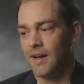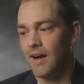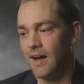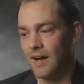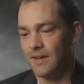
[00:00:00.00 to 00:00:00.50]

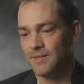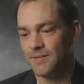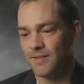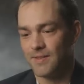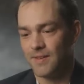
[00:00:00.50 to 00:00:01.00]
/
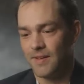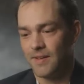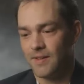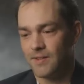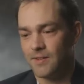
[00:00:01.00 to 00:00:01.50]

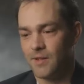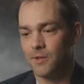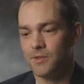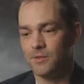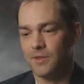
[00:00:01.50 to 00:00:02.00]

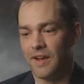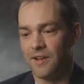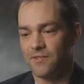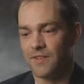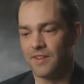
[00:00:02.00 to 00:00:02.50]
go-to
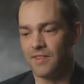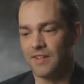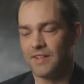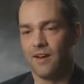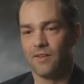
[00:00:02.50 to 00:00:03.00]
lady for
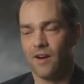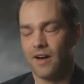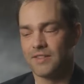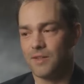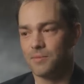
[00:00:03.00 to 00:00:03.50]
the town
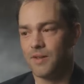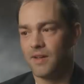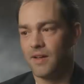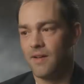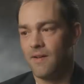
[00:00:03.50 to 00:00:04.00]
gossip.
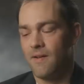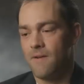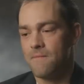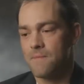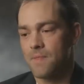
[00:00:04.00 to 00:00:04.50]

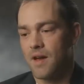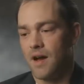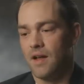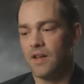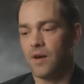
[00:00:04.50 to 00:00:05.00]

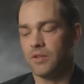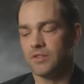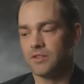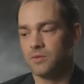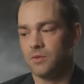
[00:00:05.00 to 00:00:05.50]
And then I
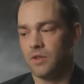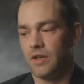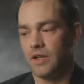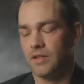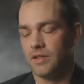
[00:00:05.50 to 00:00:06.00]
went to school
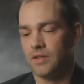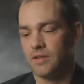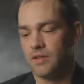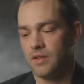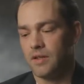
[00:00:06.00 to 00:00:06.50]
in
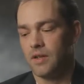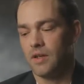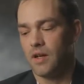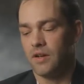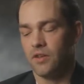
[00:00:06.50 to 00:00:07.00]

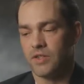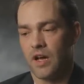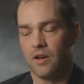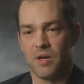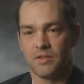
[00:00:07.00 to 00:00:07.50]
another
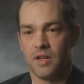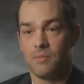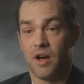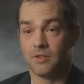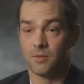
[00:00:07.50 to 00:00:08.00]
town about
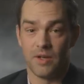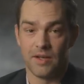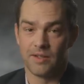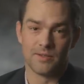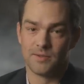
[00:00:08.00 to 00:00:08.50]
10 miles away,
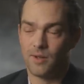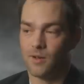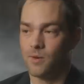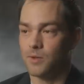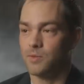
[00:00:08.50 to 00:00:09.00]
because
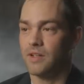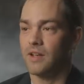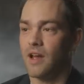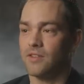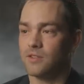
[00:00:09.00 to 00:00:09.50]
of course we
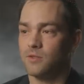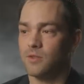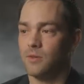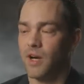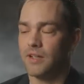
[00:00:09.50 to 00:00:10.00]
didn't have a
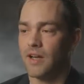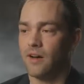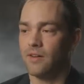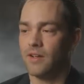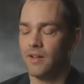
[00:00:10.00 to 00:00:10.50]
school in my
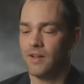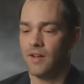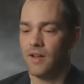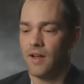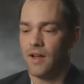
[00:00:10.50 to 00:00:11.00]
town,
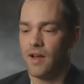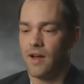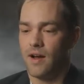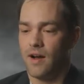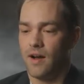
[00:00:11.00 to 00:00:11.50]

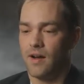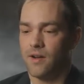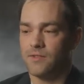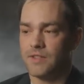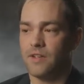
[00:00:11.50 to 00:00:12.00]

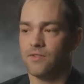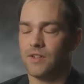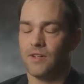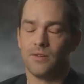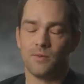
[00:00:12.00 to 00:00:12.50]
of
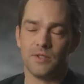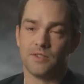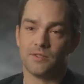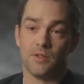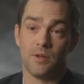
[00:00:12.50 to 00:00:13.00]
Cedarville,
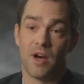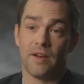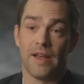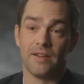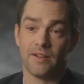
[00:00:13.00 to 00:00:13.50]
which is only
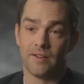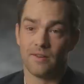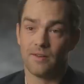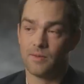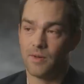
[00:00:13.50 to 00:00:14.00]
about
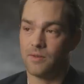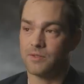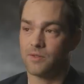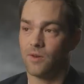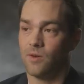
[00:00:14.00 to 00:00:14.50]
800 when I
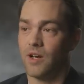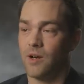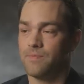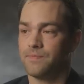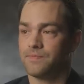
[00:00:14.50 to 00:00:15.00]
was growing up.